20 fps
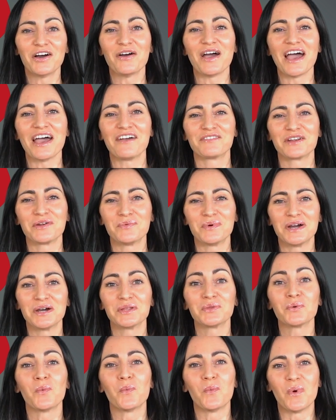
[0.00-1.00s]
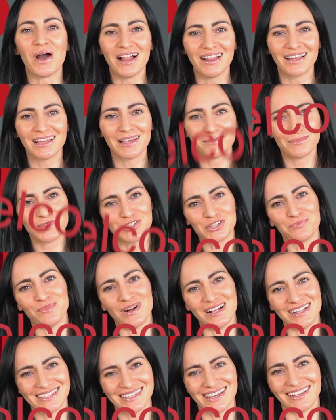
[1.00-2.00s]
everyone, welcome to
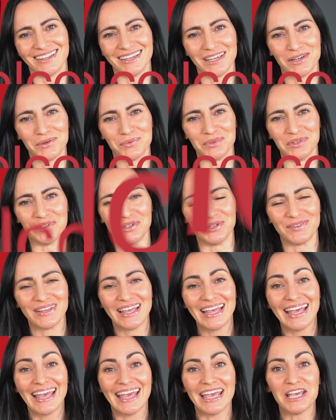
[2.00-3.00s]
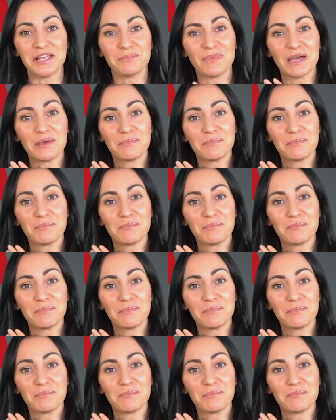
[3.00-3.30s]
Multilingual. In my